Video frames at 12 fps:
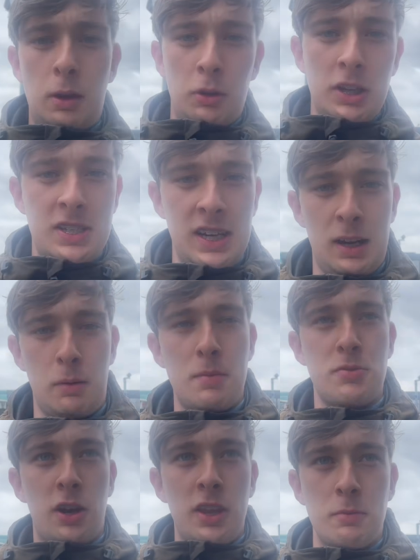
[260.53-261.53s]
the ticket
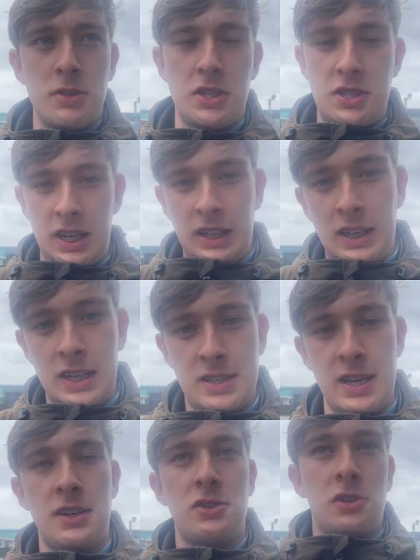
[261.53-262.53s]
website there was a singing
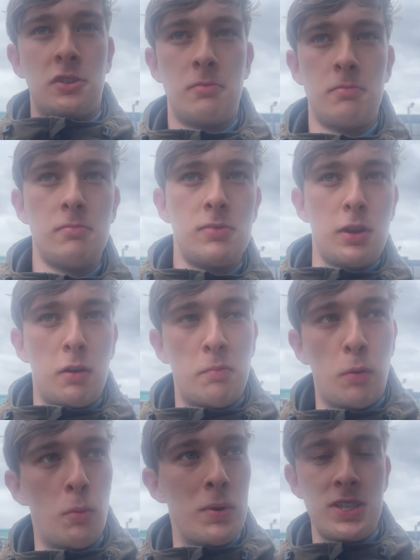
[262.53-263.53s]
section, so I
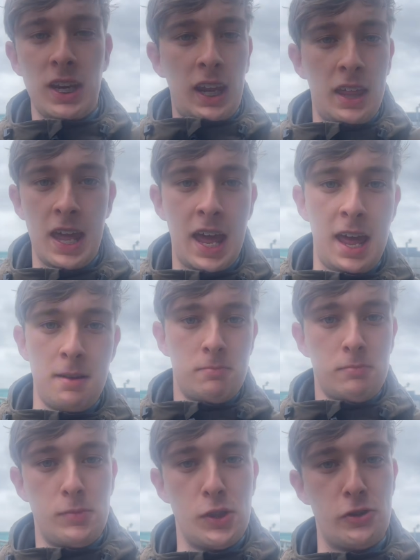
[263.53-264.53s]
bought my ticket there
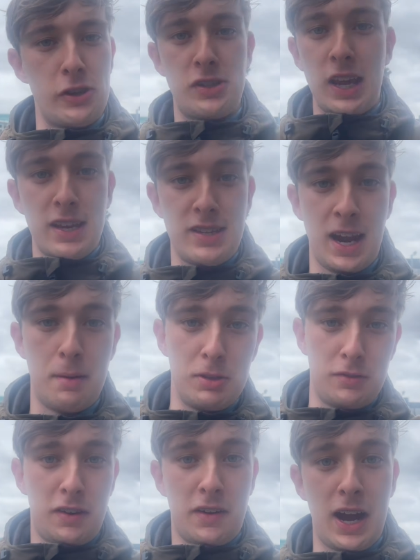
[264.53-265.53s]
just to test the
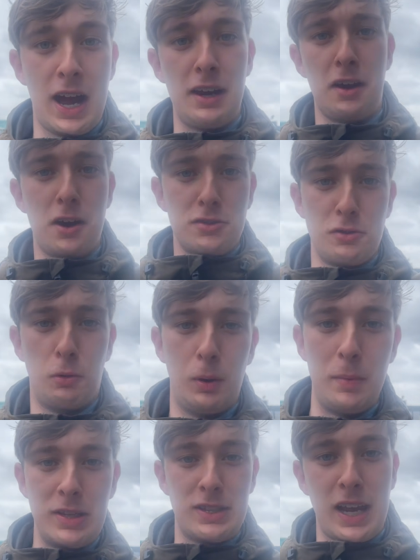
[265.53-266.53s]
atmosphere at an Arsenal
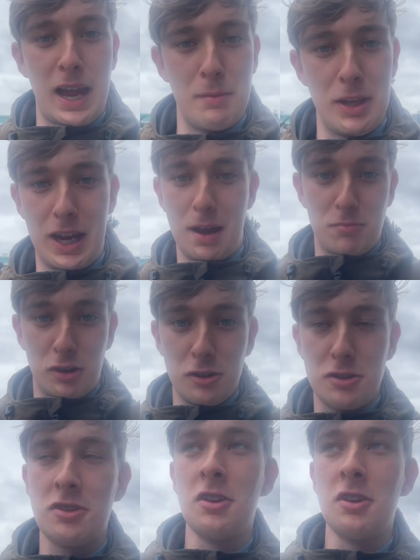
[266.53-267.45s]
women's game at the Emirates.